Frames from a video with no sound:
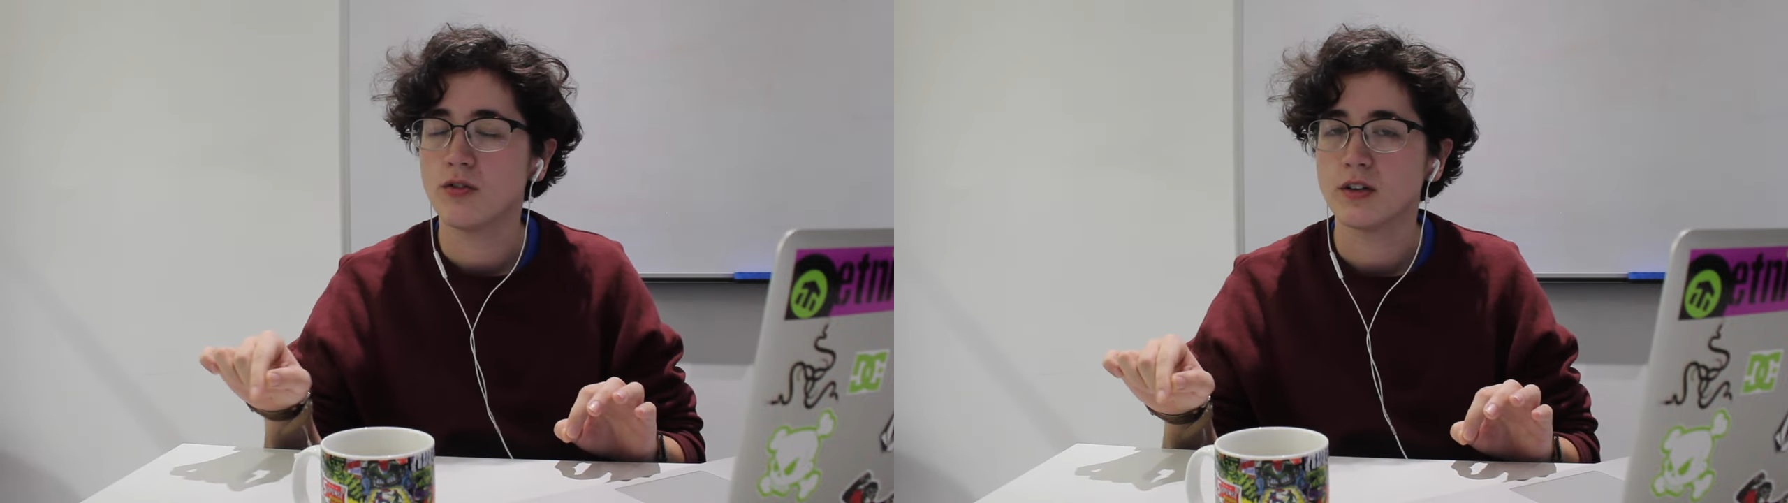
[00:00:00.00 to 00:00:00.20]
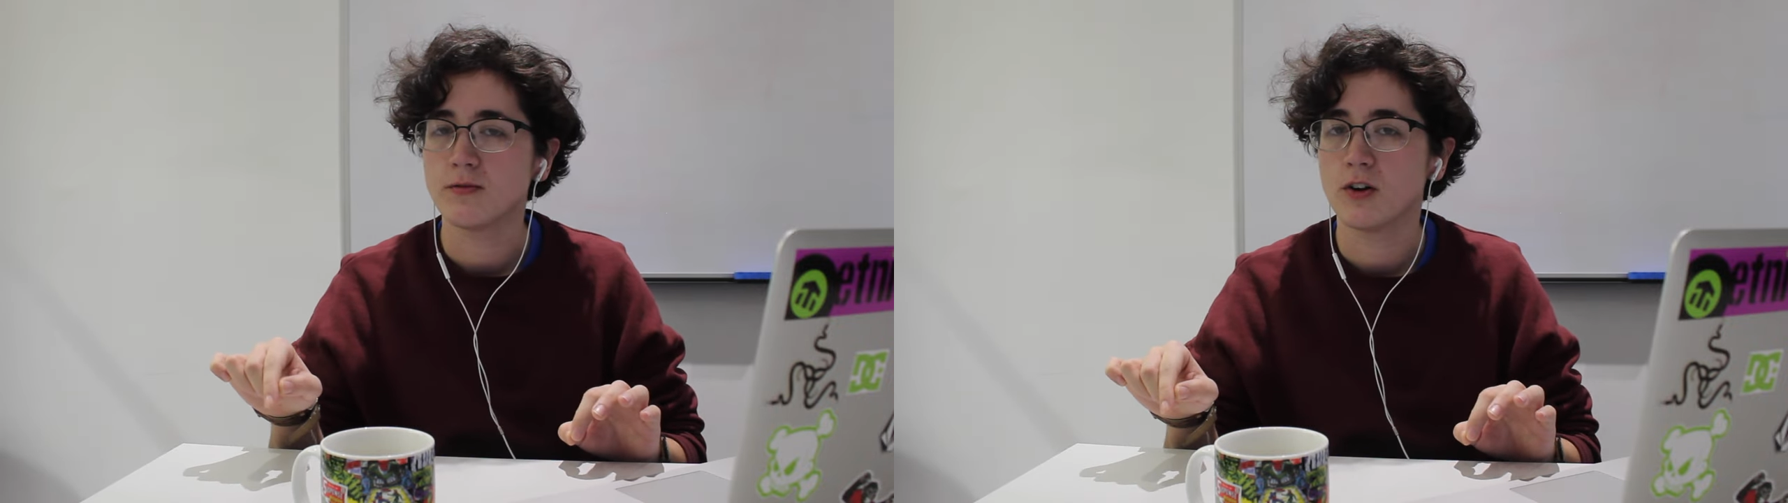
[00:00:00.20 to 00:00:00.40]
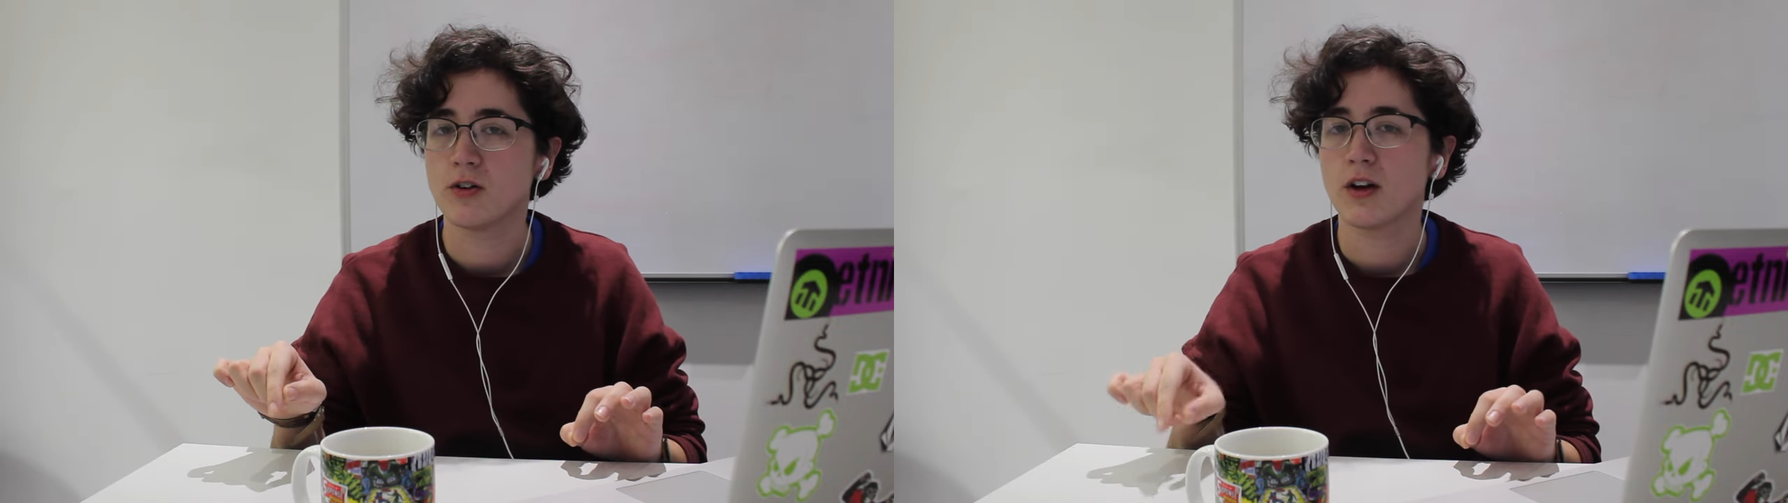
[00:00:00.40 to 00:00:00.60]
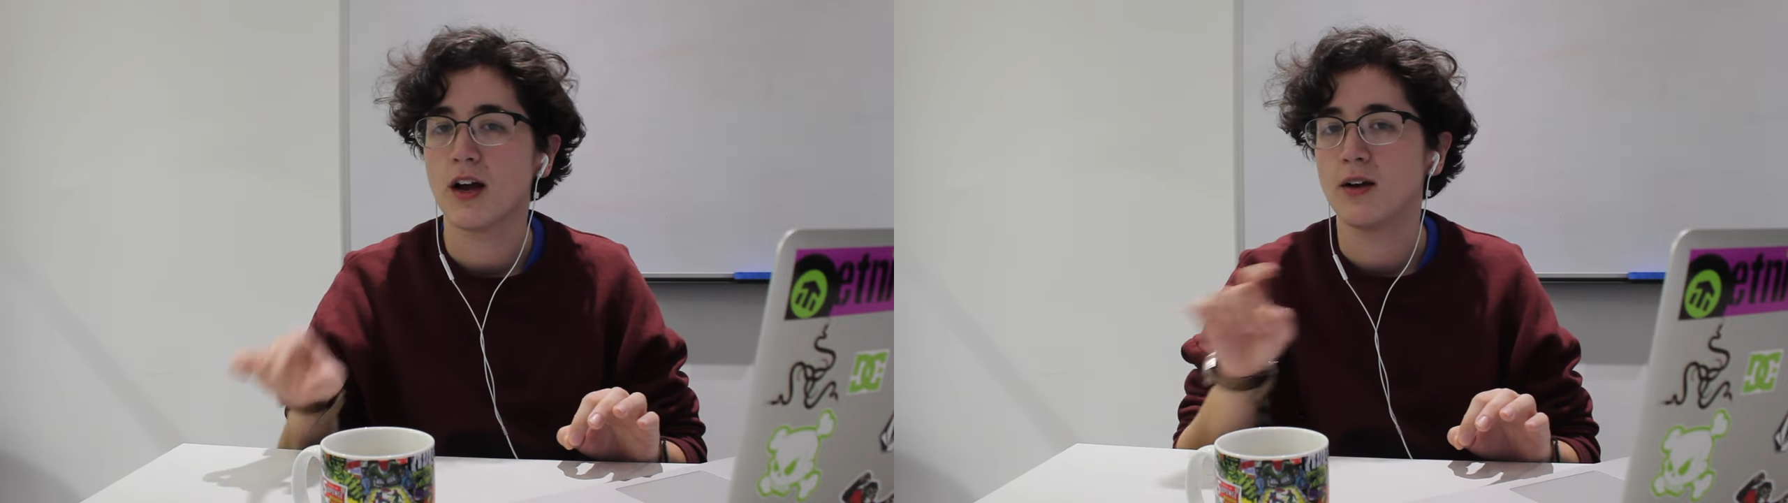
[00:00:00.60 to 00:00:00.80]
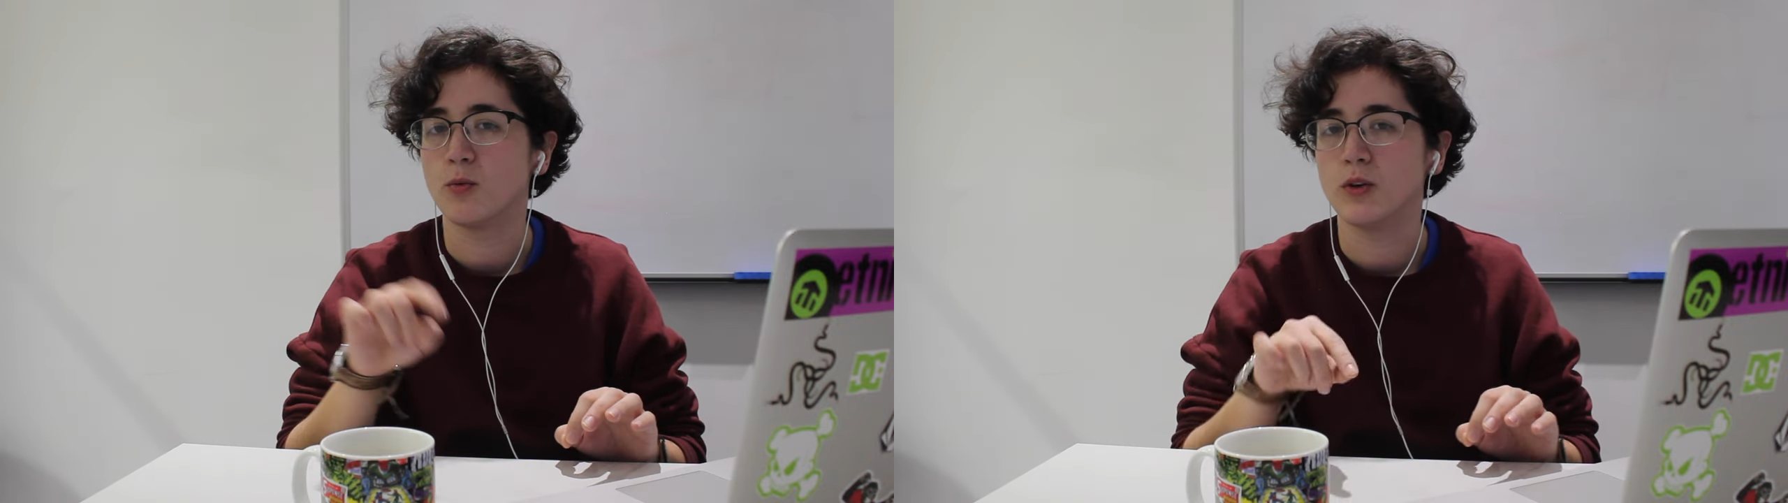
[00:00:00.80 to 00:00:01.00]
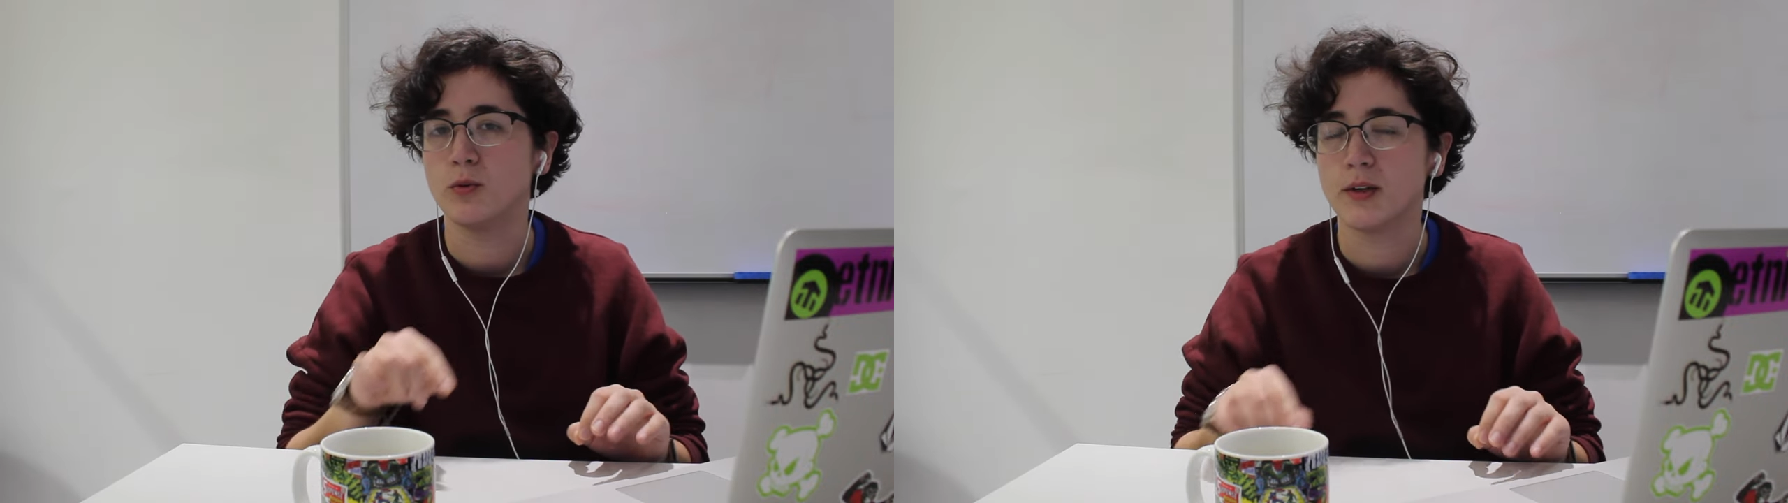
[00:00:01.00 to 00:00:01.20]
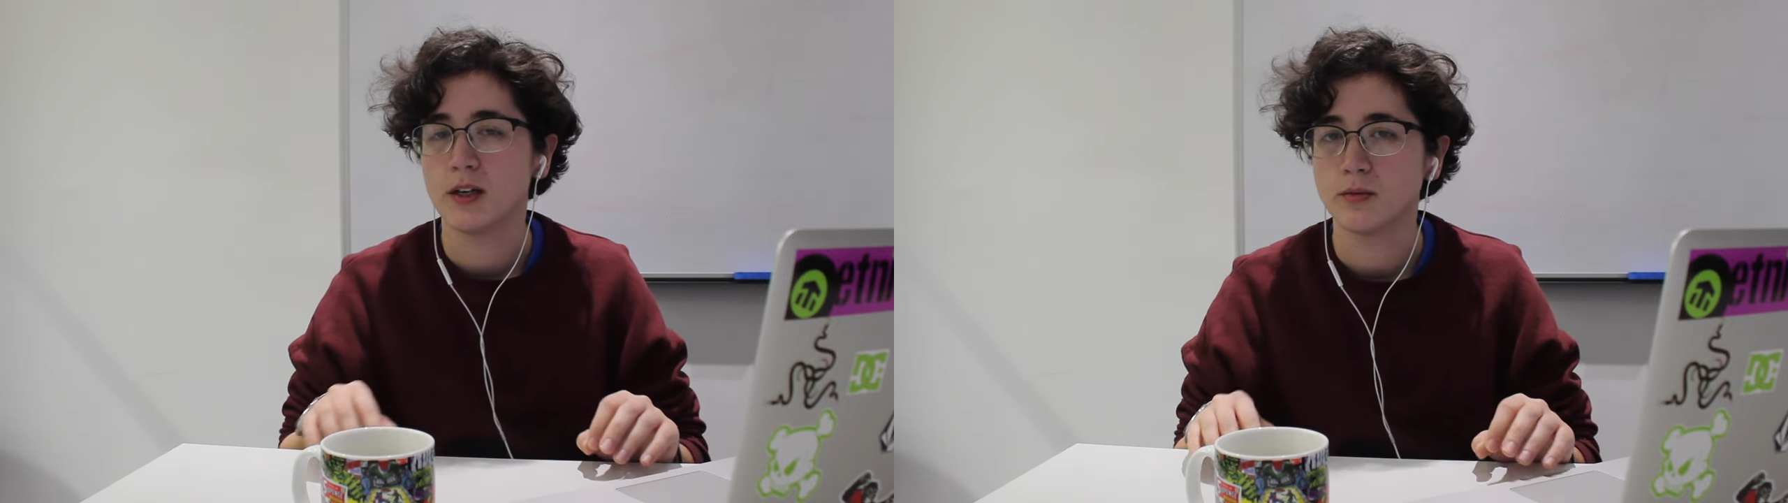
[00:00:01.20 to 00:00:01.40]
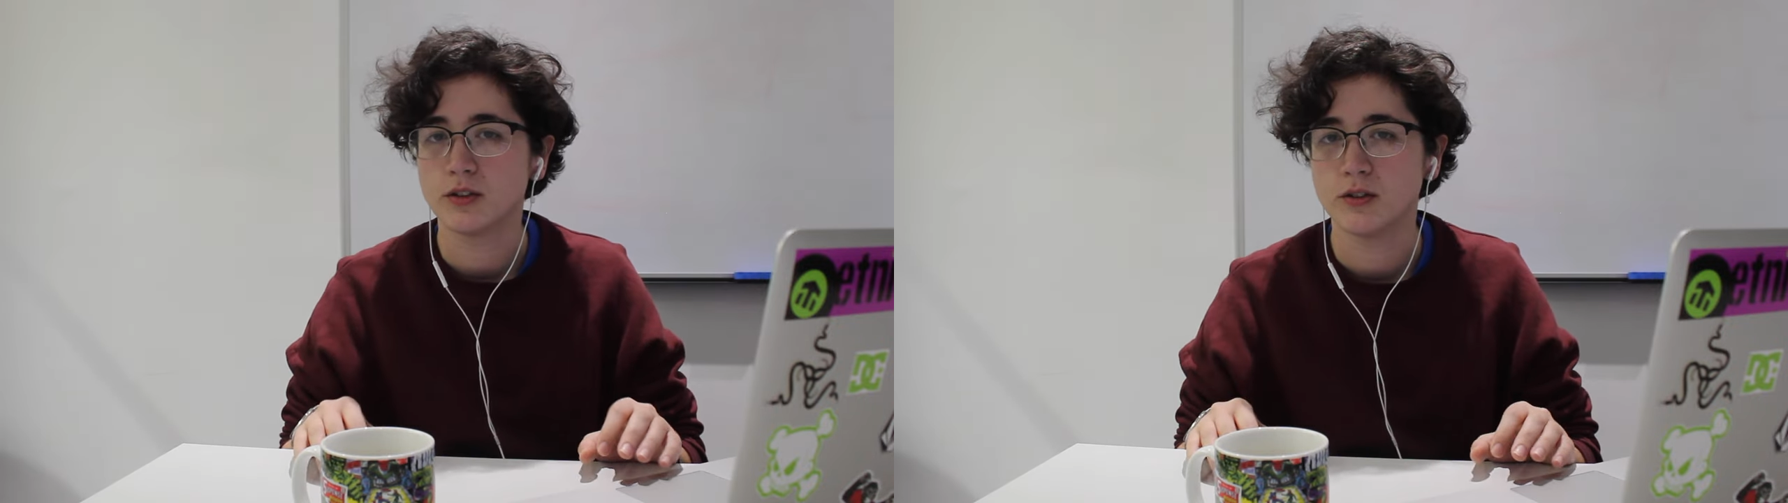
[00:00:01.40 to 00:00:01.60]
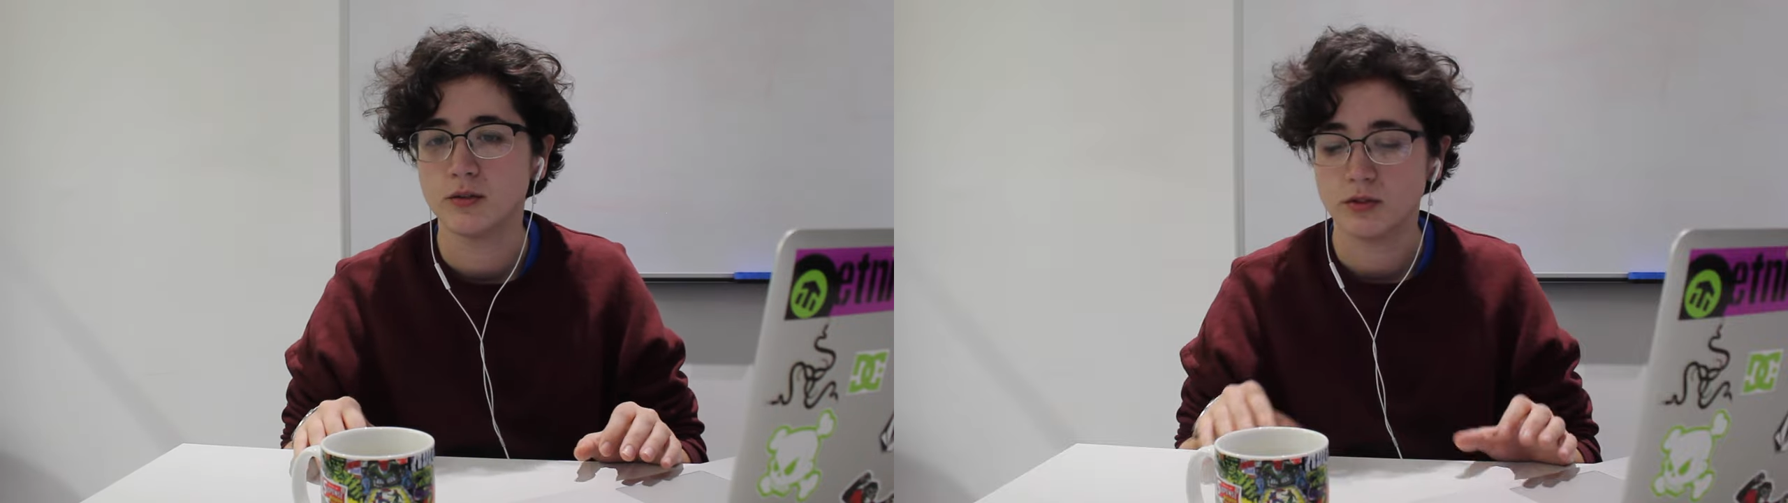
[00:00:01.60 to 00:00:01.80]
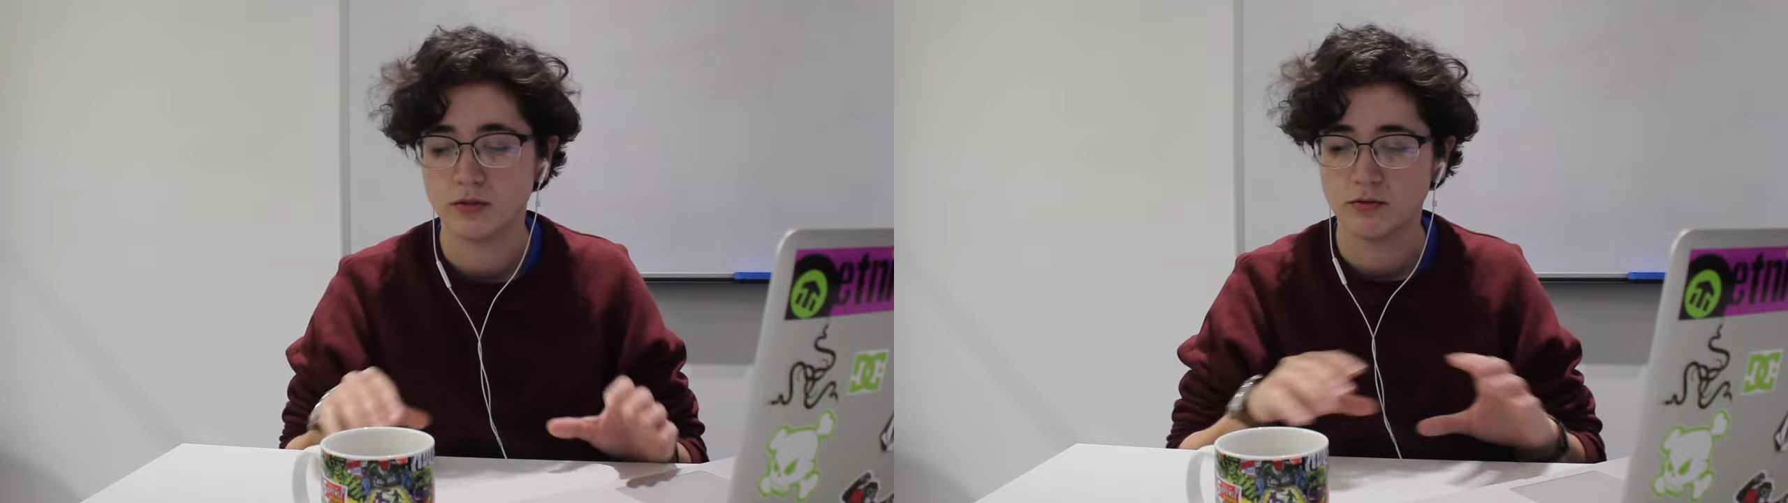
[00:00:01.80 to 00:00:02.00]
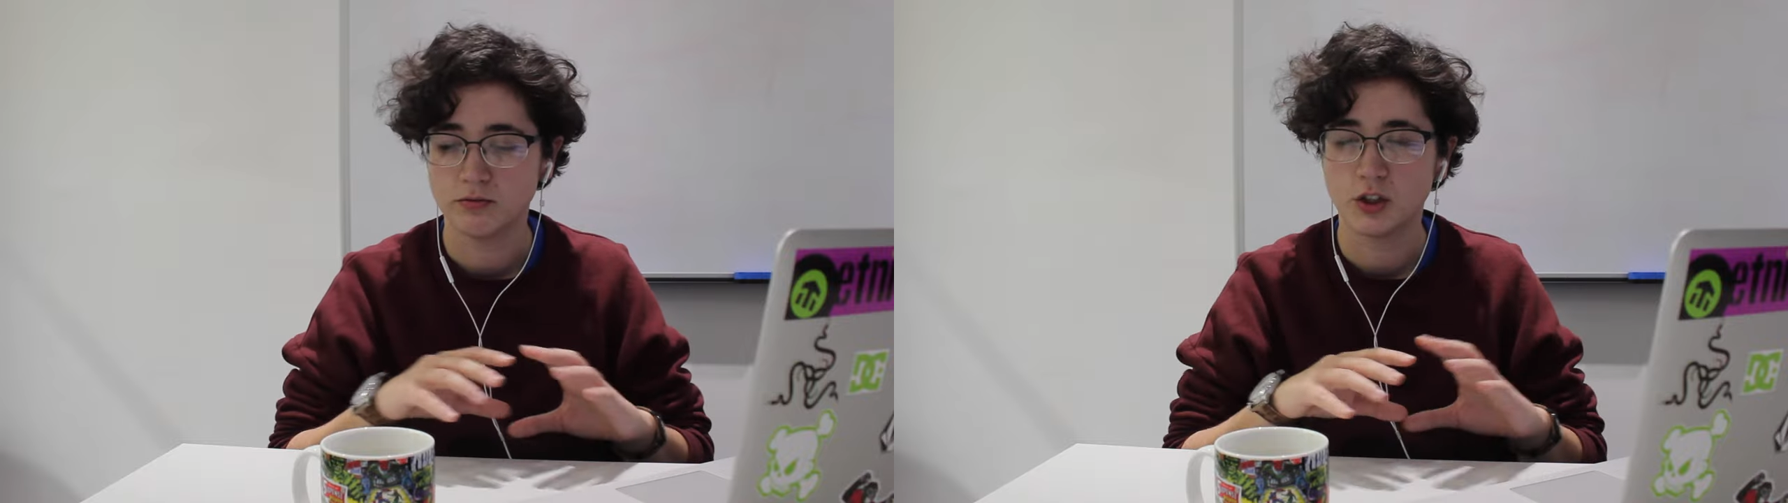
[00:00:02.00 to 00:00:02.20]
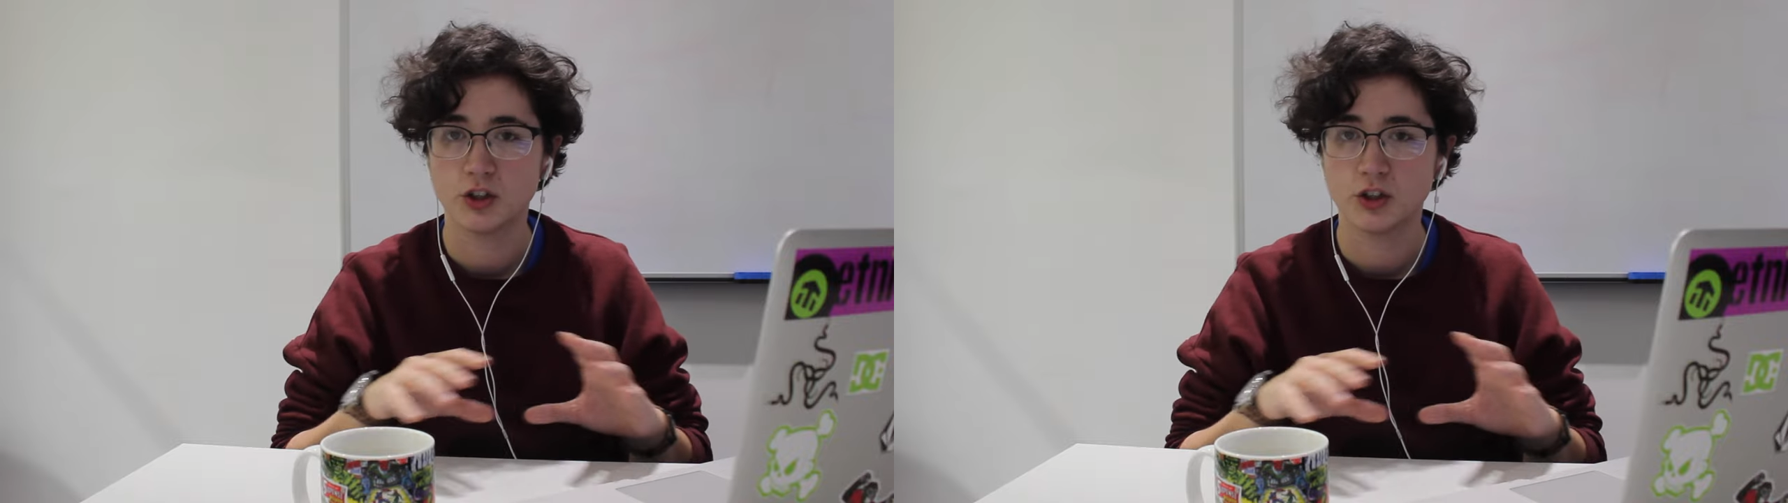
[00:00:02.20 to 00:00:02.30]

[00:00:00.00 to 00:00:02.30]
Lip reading: on this vlog and we'll be able to sort of